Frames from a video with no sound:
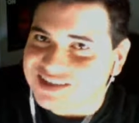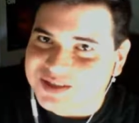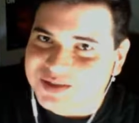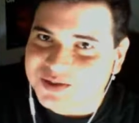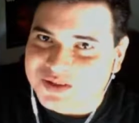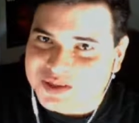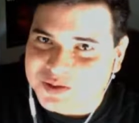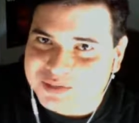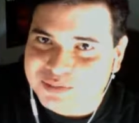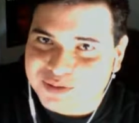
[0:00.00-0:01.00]
do the
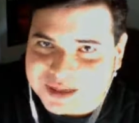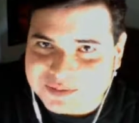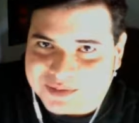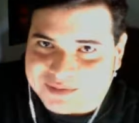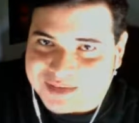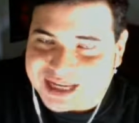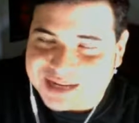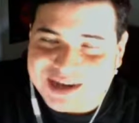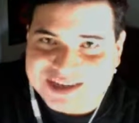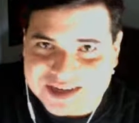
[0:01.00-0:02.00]
screen printing medium
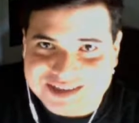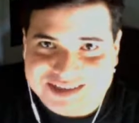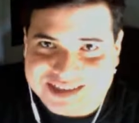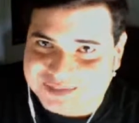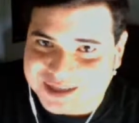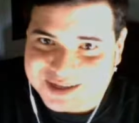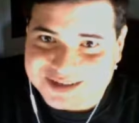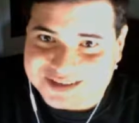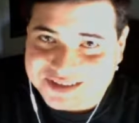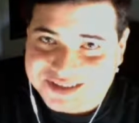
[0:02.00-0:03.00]
any justice, because